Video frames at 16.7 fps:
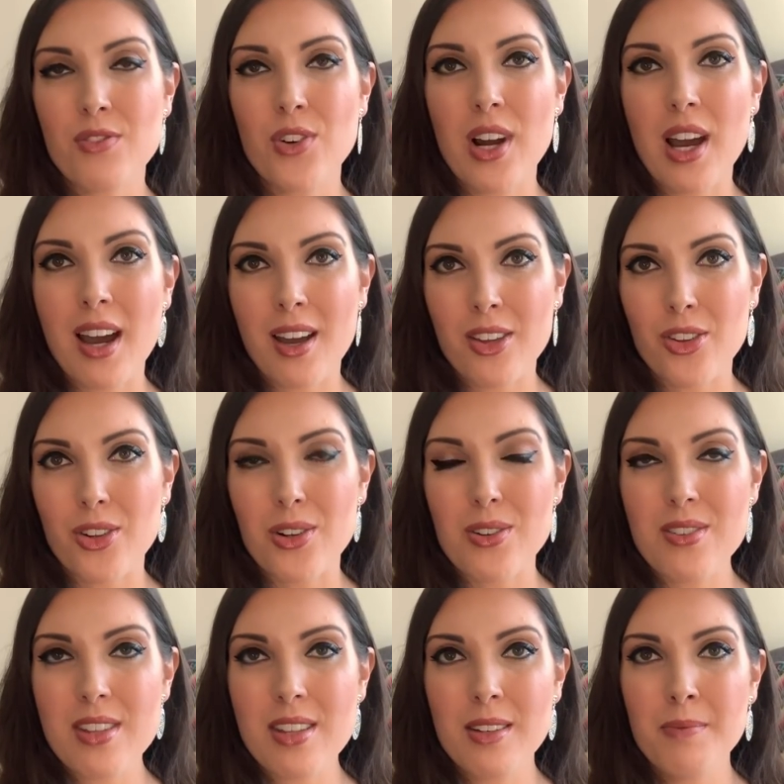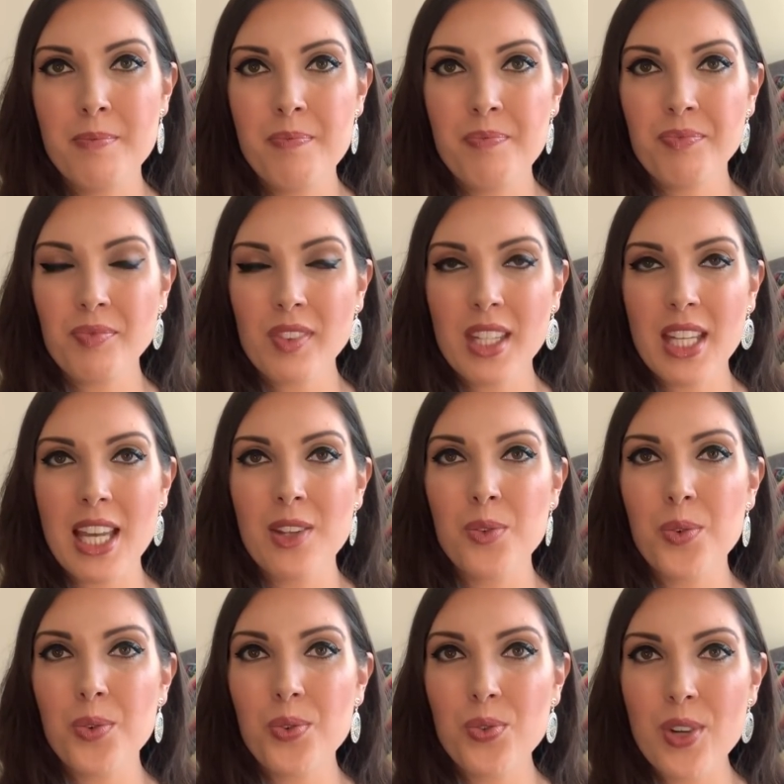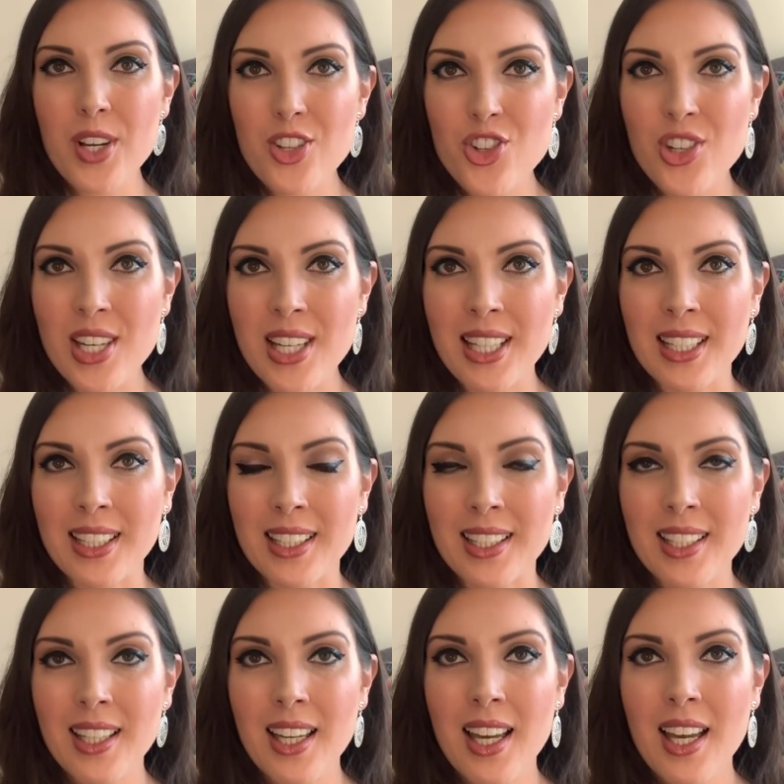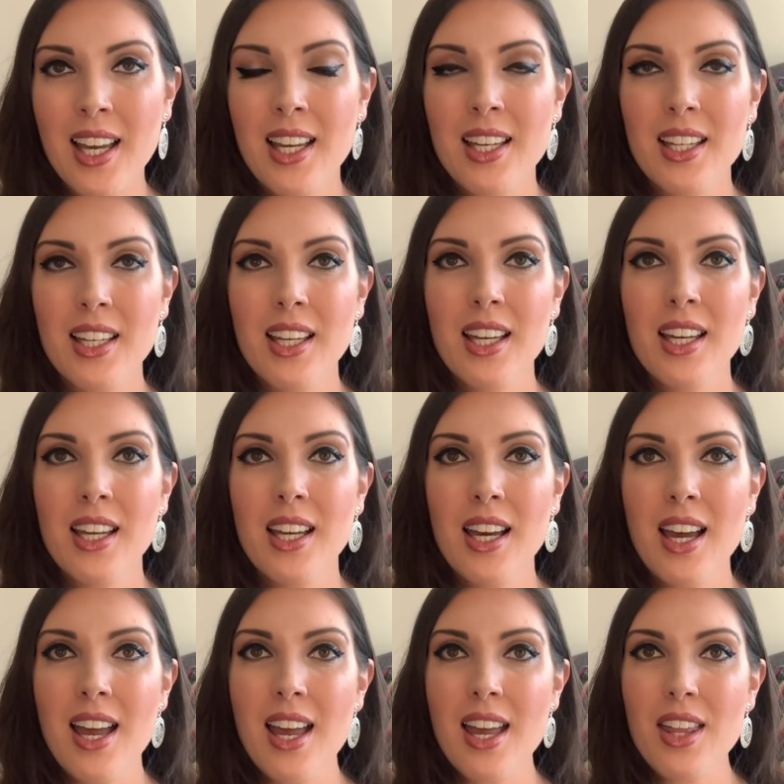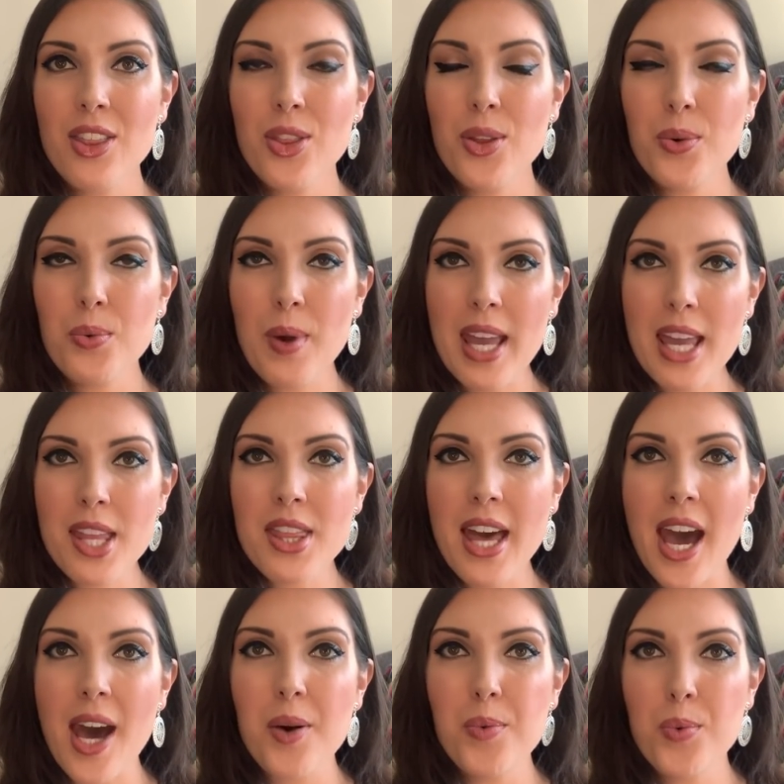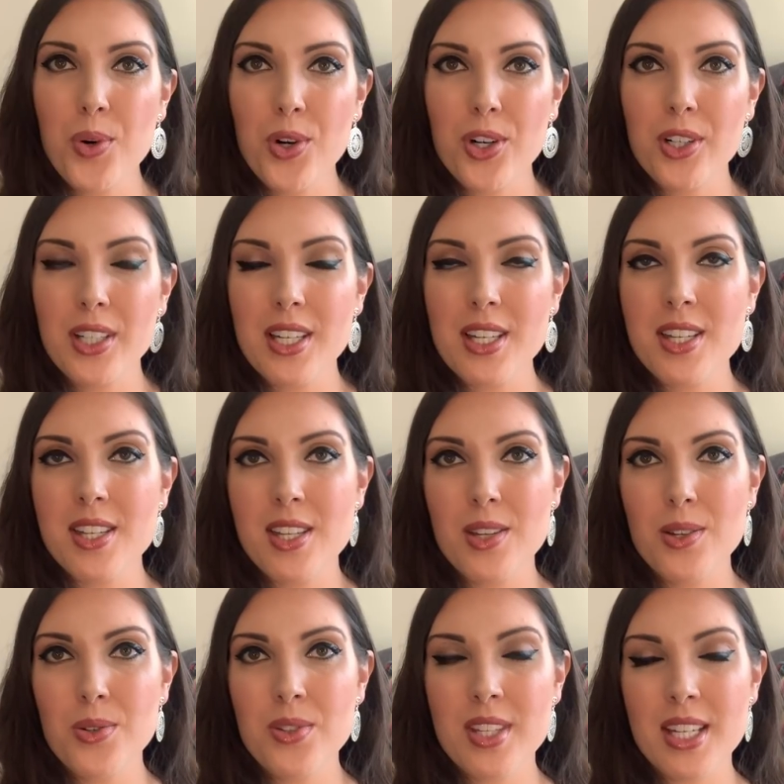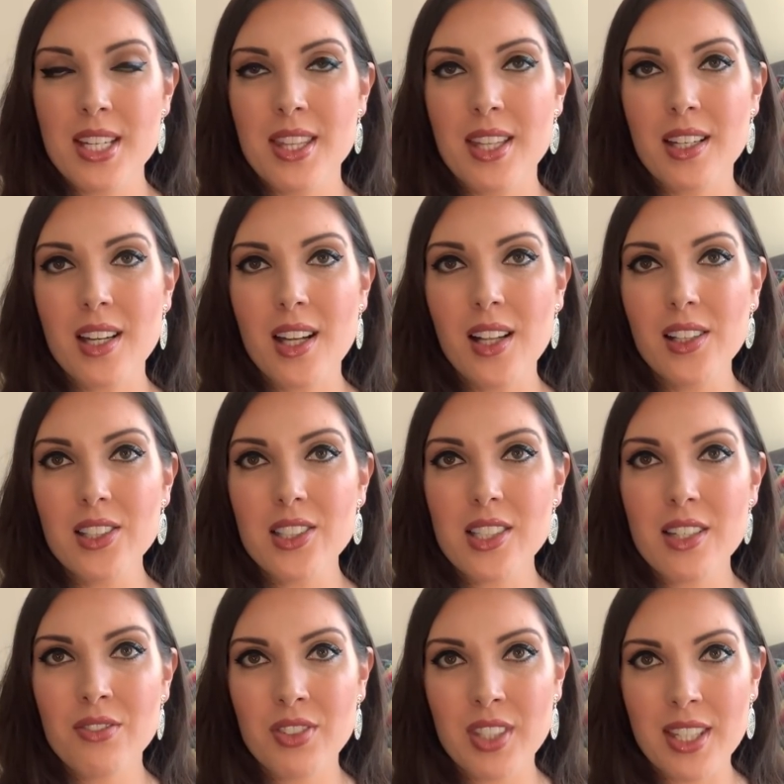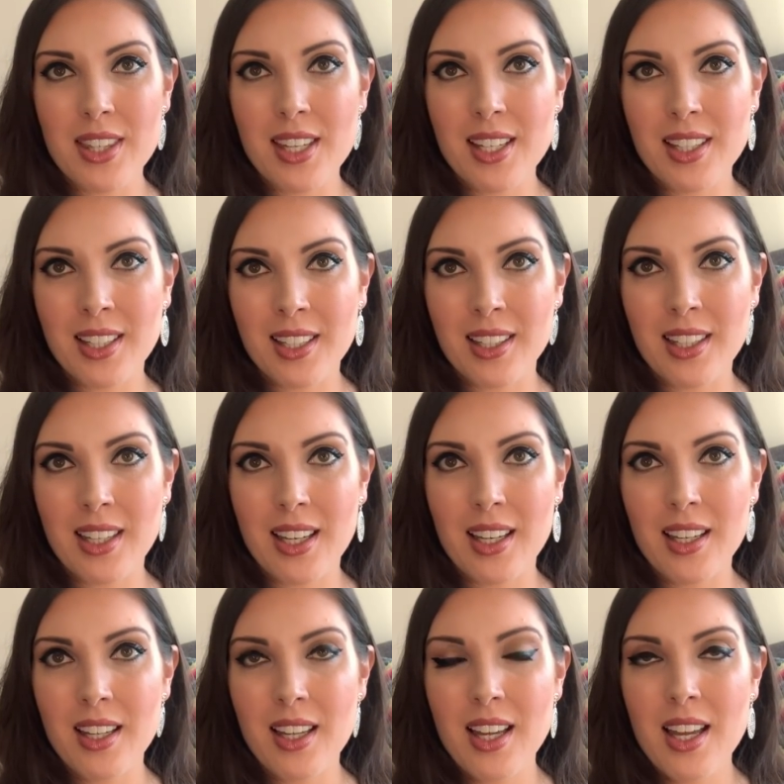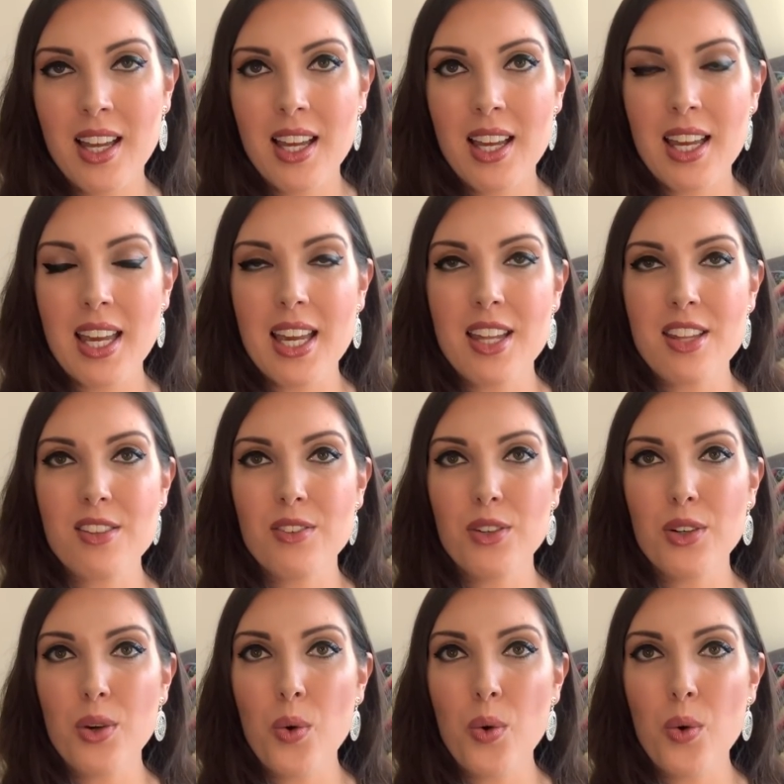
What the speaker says: for others. Enriching. The way that word is used in the cult of Nithyananda is